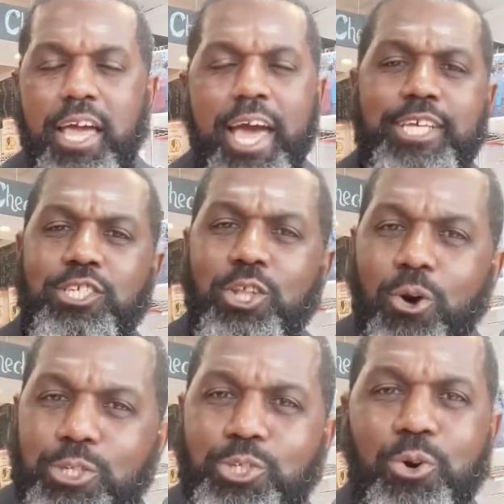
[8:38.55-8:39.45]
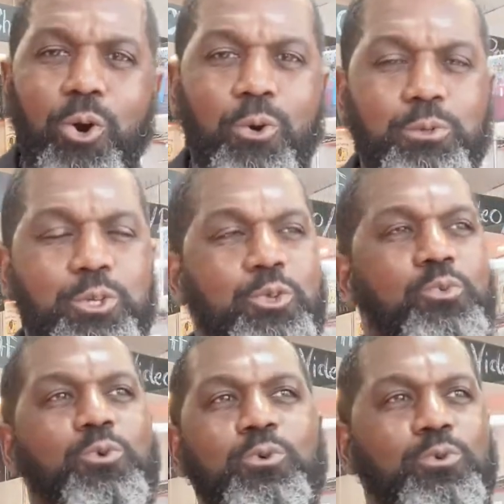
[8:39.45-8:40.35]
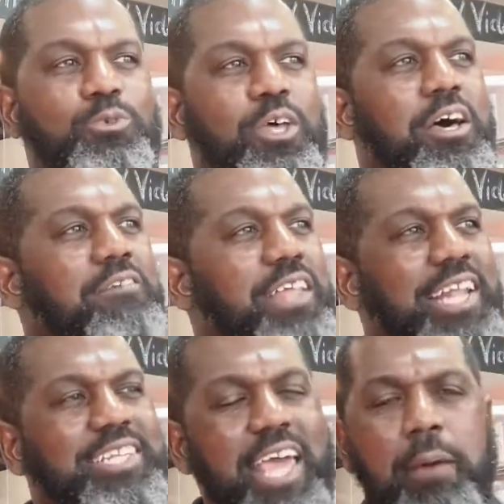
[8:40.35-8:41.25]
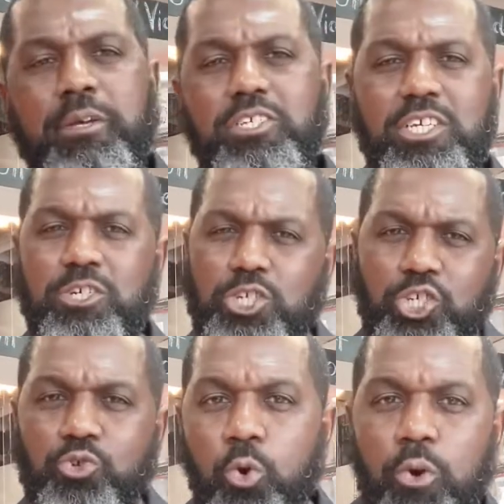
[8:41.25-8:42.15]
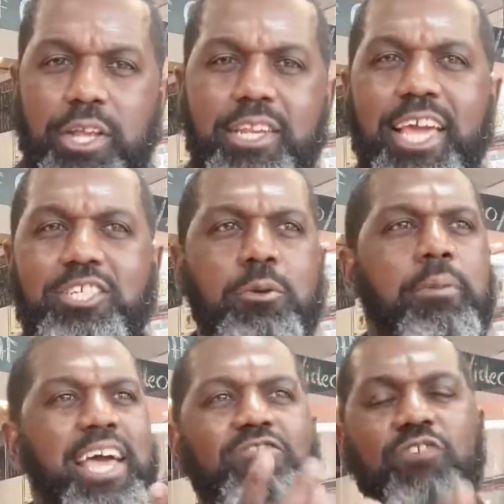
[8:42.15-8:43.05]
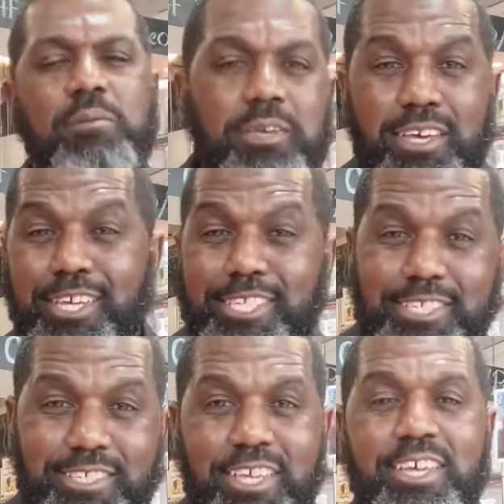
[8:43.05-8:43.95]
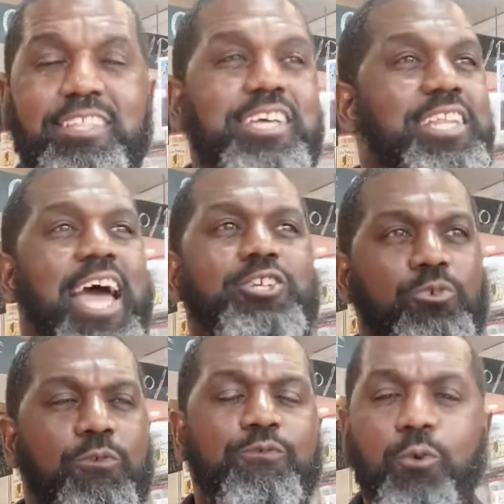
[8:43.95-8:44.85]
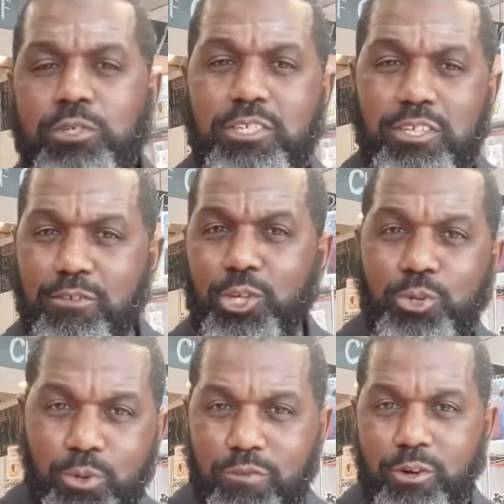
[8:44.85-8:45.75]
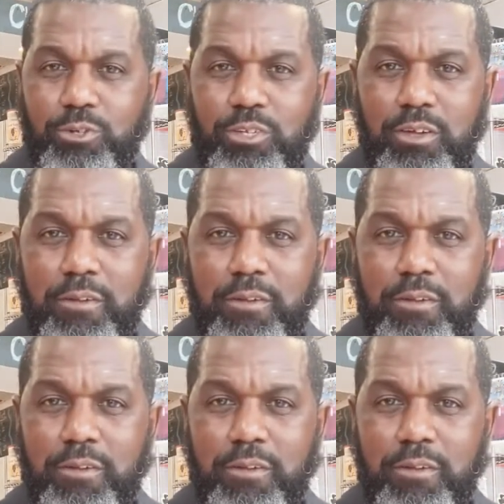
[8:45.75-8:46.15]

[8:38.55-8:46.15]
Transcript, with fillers: As long as you hold to the rules of not damaging or destroying nature, blaspheming against the natural forces of the universe.